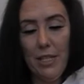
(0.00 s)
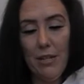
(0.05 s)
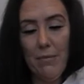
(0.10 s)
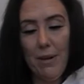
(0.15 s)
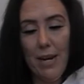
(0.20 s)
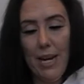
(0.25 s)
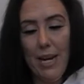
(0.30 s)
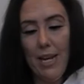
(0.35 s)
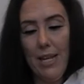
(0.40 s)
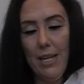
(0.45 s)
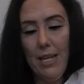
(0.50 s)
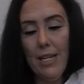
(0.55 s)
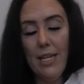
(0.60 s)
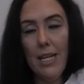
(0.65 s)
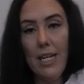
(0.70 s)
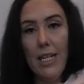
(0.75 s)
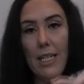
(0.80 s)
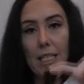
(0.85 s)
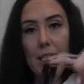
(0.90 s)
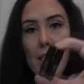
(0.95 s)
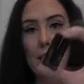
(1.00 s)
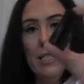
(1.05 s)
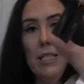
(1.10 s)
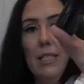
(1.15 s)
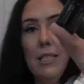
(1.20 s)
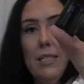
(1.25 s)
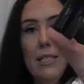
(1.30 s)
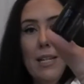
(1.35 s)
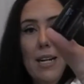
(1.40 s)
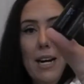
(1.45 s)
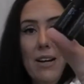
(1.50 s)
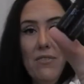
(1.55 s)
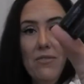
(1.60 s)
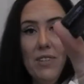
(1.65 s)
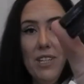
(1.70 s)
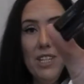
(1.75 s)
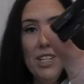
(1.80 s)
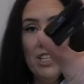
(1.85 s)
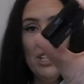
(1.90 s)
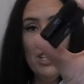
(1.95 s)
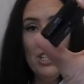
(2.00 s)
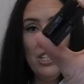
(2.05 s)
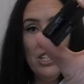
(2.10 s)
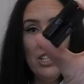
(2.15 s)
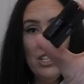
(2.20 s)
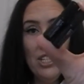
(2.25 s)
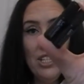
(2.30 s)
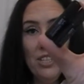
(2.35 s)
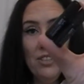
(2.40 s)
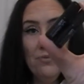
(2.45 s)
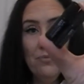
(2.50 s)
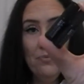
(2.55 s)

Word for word: They're by LA Colors that I finished.